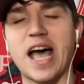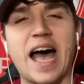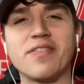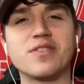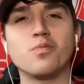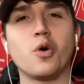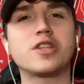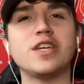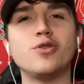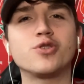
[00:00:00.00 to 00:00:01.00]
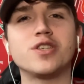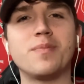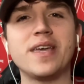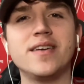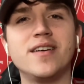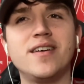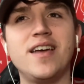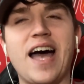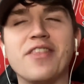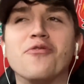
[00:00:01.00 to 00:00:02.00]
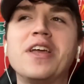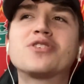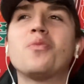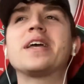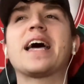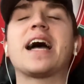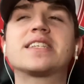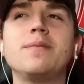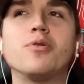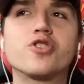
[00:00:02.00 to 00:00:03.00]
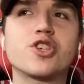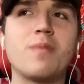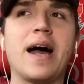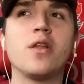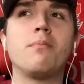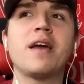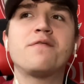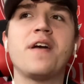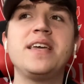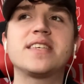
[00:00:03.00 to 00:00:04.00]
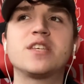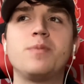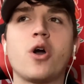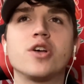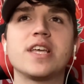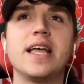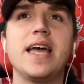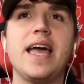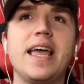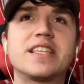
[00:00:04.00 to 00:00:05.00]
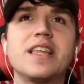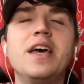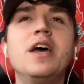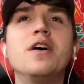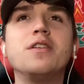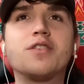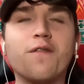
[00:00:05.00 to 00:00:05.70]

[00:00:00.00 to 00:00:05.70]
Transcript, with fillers: aren't what they used to be. And the reason why that actually puts a smile on my face is because it the